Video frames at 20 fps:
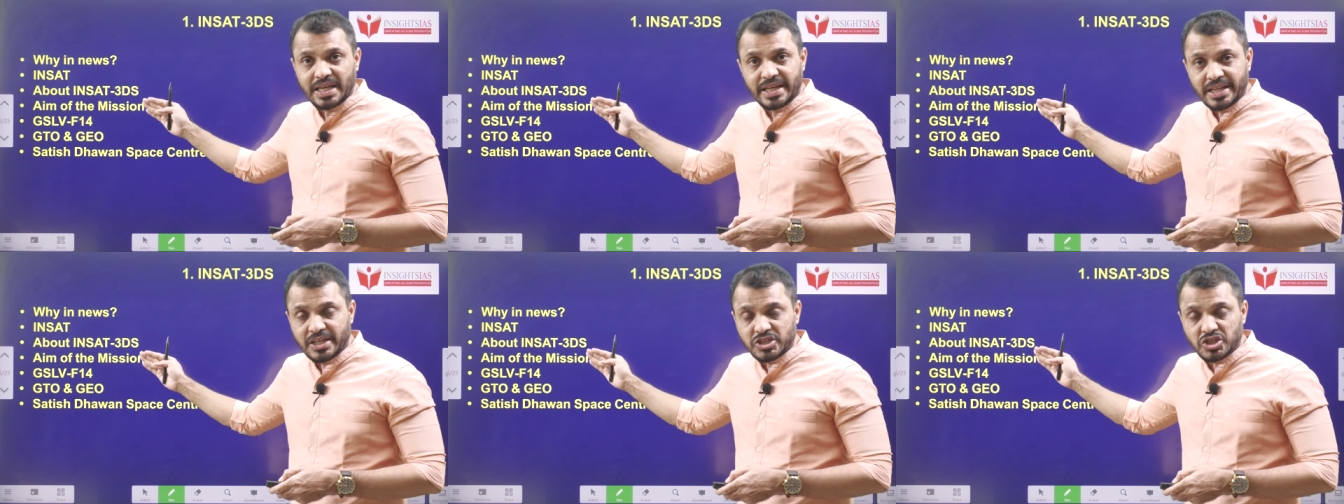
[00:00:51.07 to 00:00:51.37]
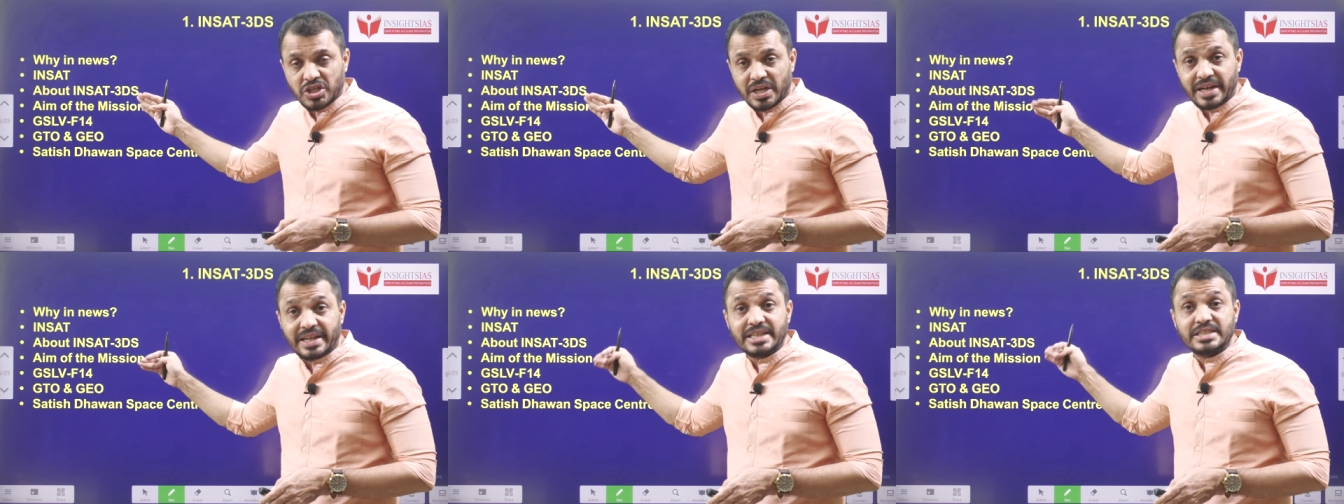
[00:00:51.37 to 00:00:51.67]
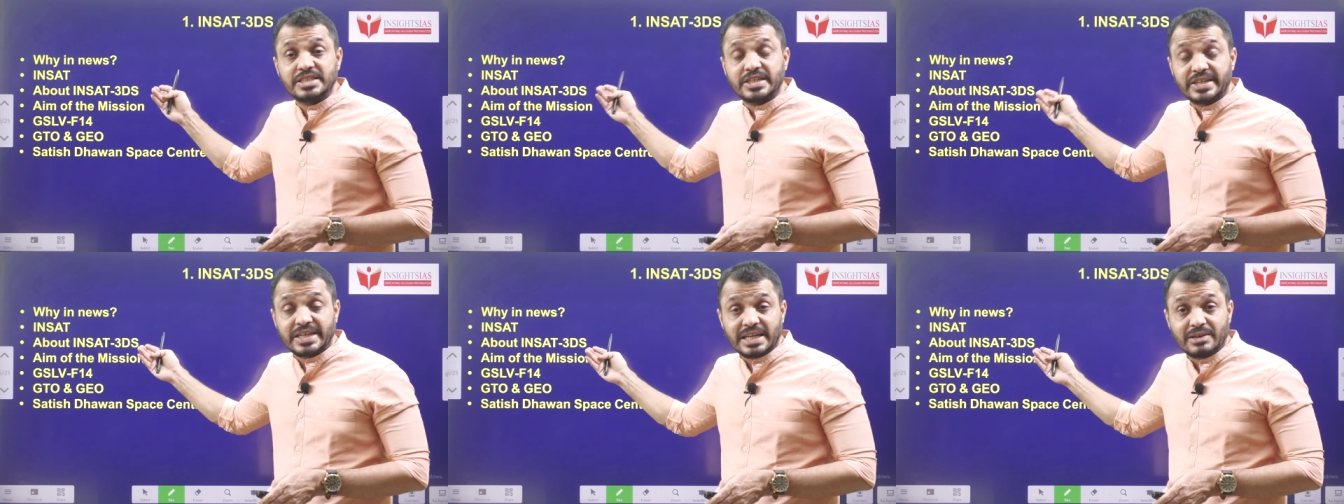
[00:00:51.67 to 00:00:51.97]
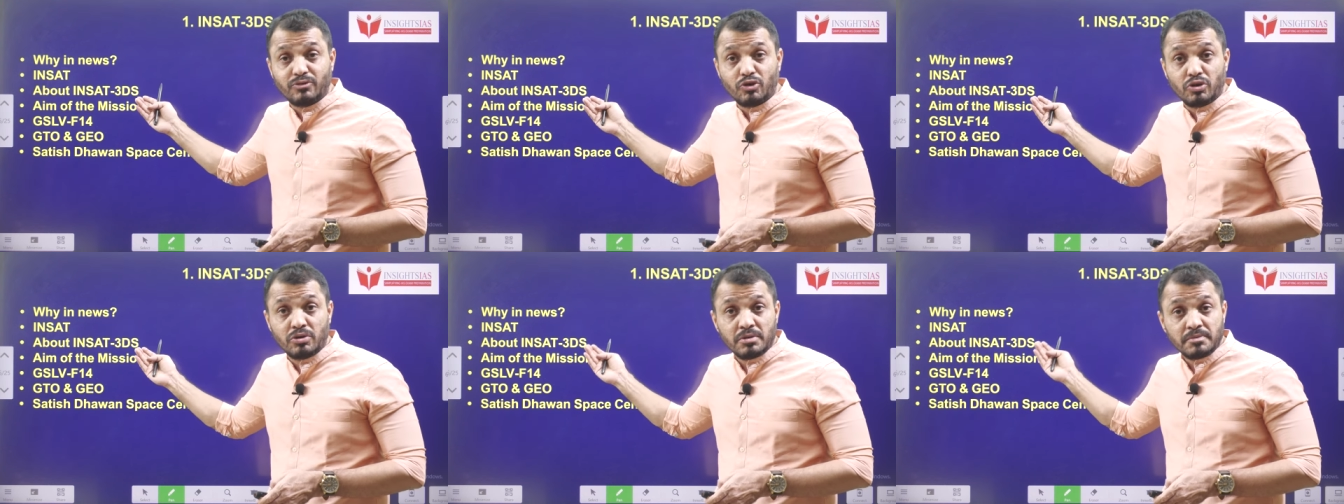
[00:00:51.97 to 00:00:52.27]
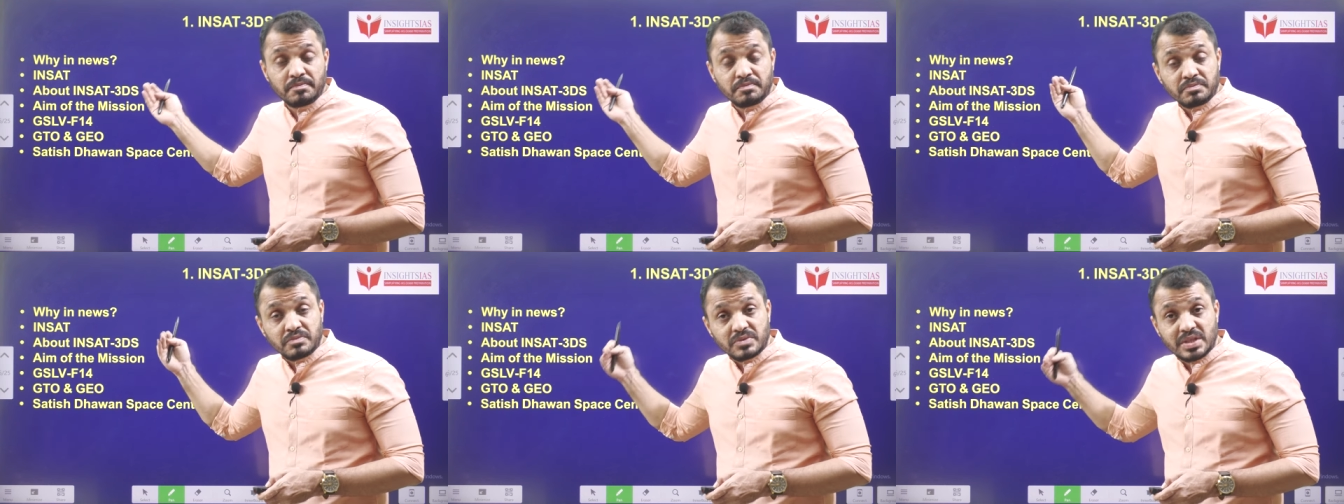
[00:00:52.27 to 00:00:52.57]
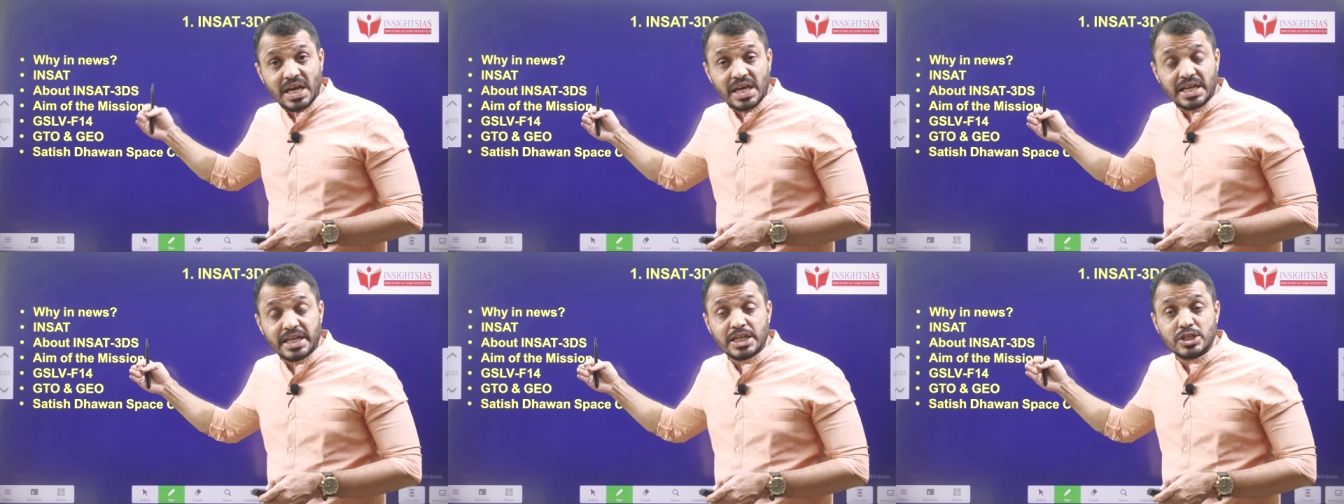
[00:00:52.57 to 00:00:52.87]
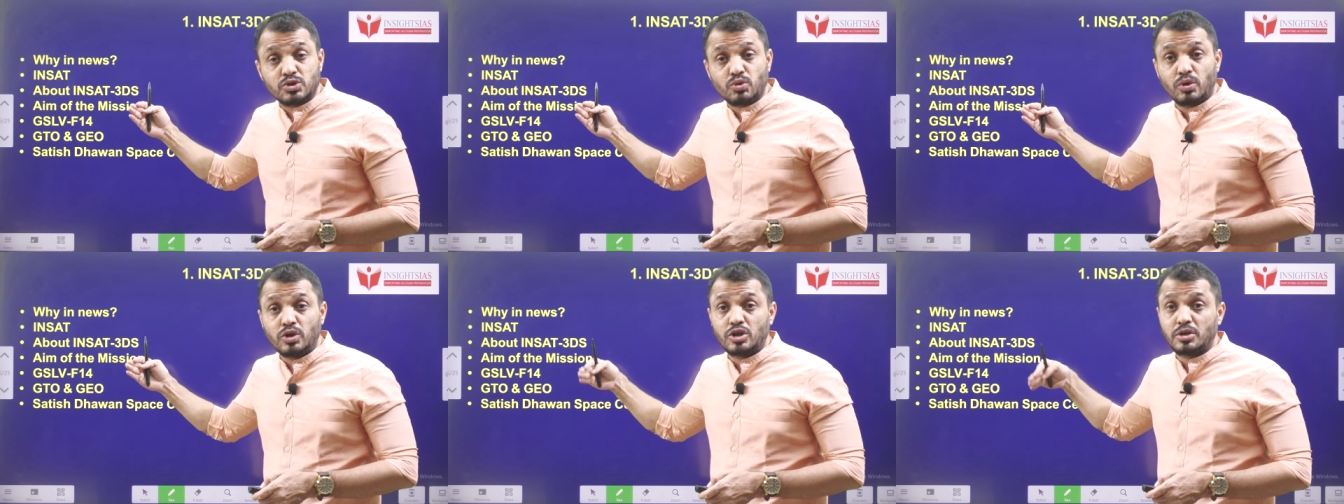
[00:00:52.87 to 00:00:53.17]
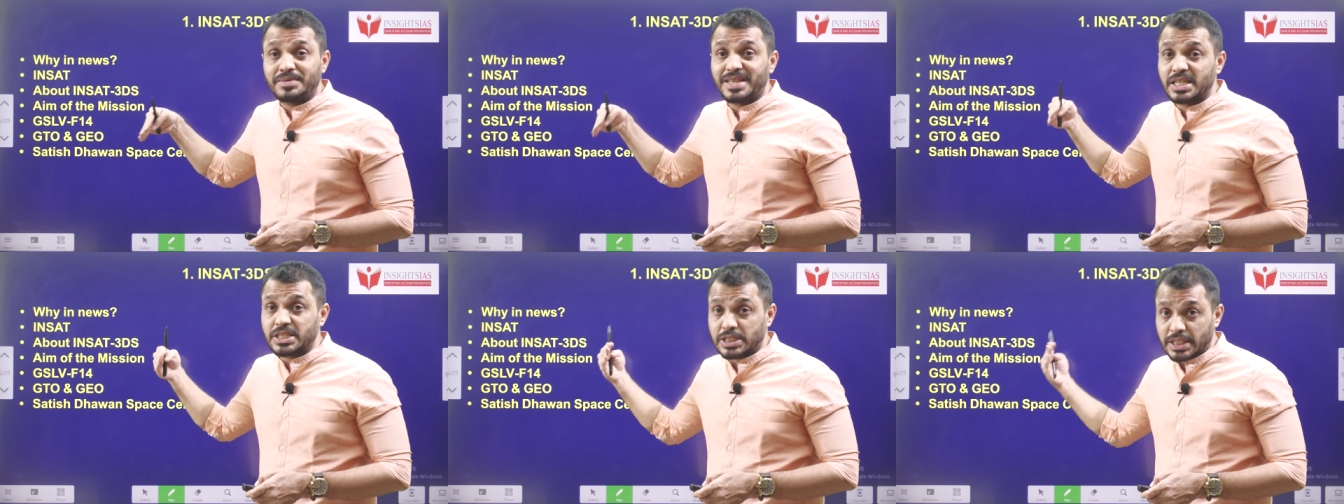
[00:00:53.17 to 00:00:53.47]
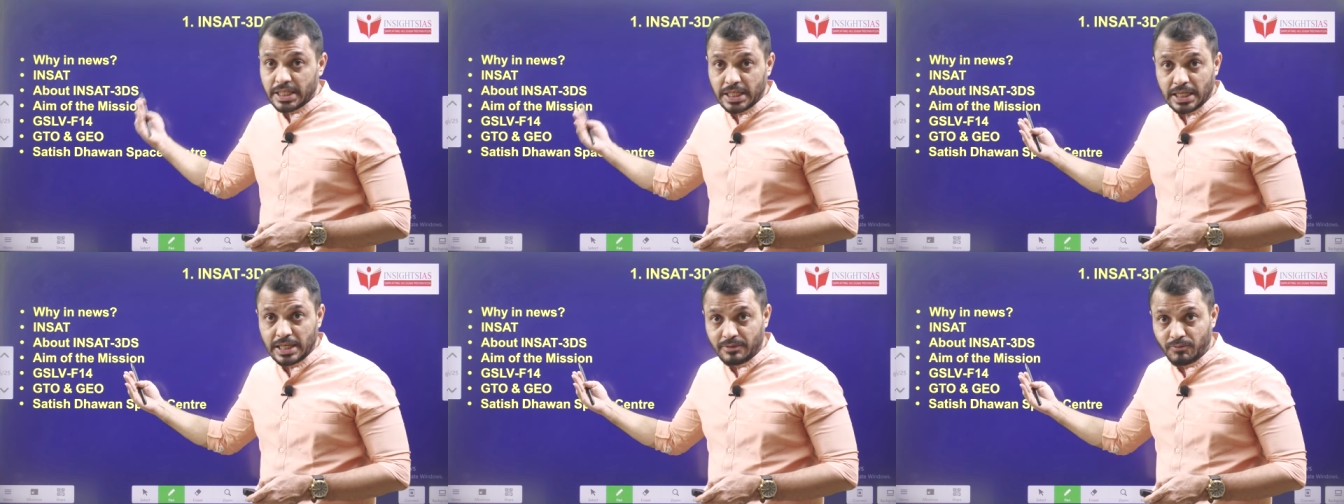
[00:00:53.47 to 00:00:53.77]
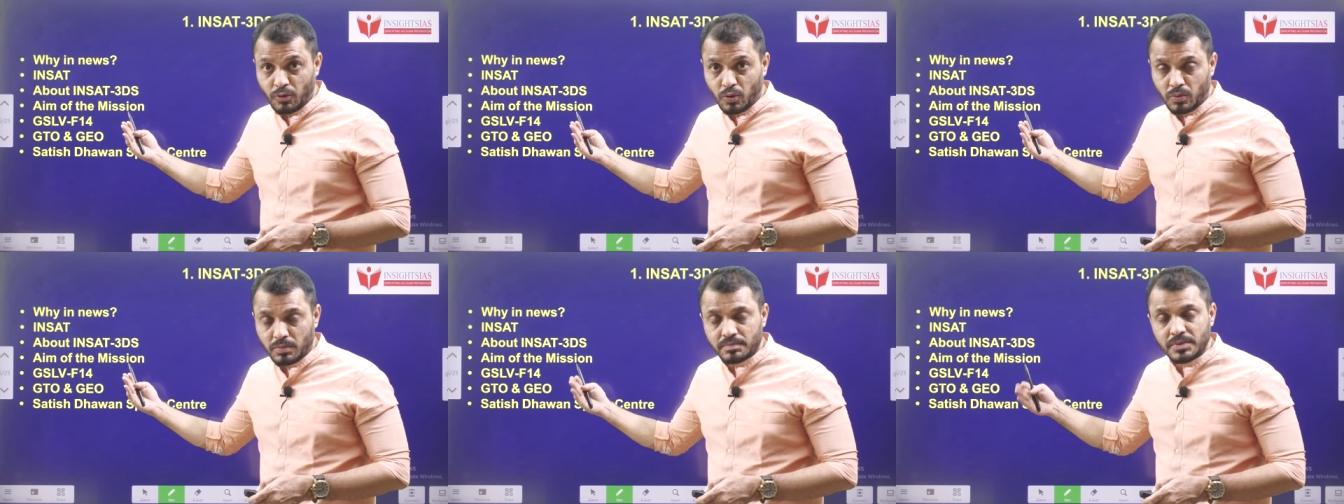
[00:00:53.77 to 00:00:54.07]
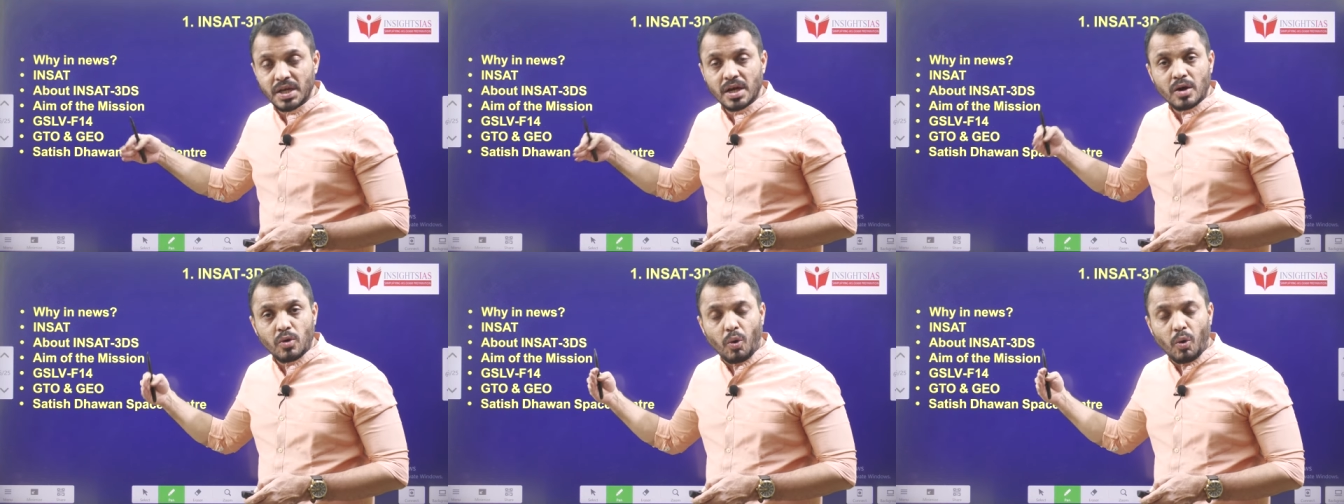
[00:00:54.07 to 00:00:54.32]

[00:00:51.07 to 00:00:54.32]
Initially GTO, then it is going to be the GEO.